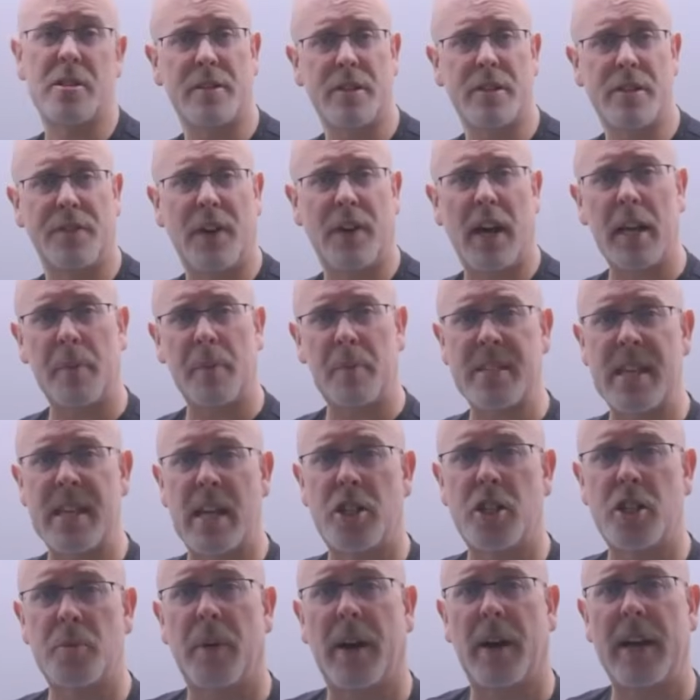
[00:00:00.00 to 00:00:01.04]
divide a
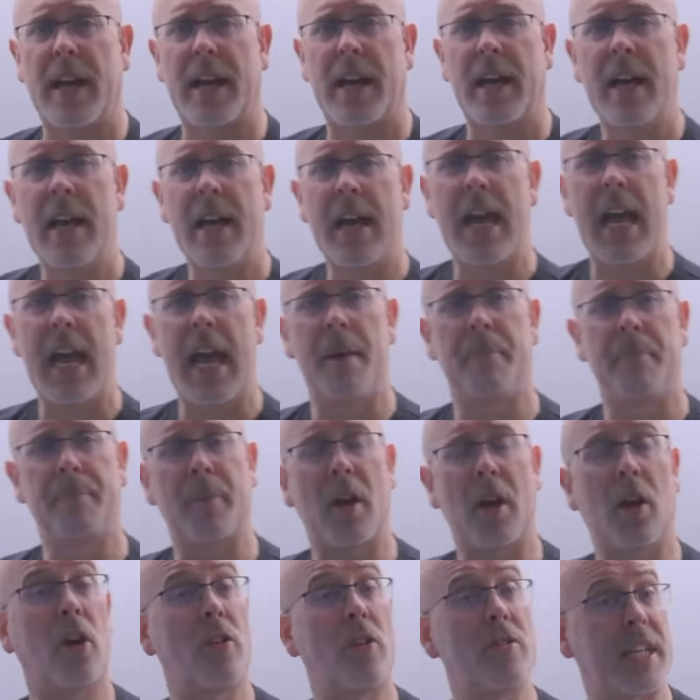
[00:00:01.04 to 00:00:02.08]
percentage by
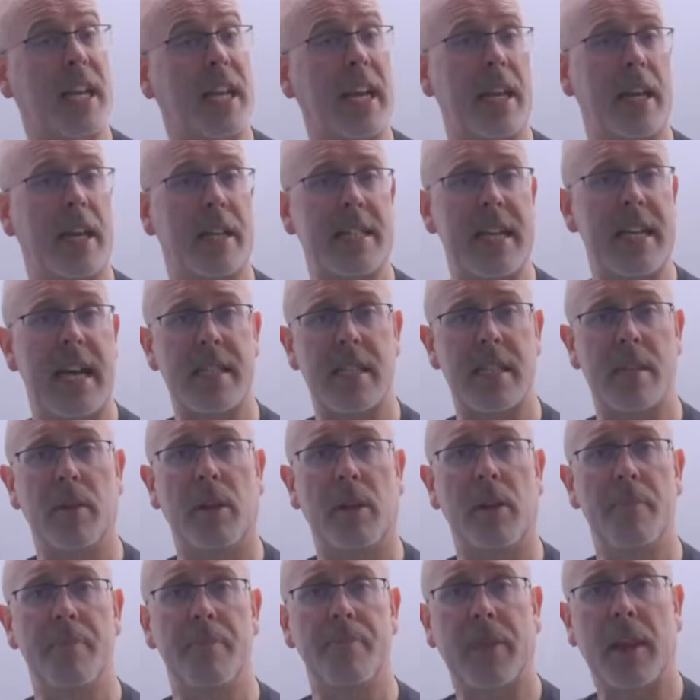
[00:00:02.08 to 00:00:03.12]
100 to get a
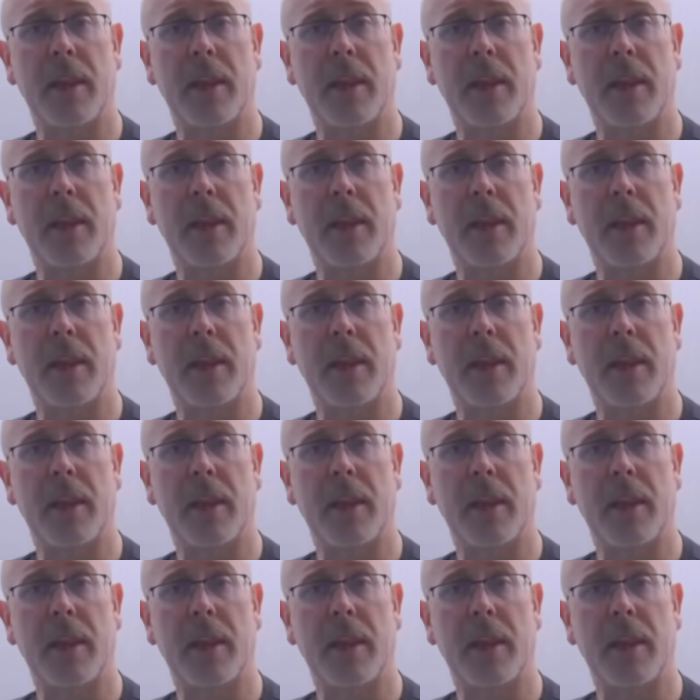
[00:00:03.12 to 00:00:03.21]
decimal.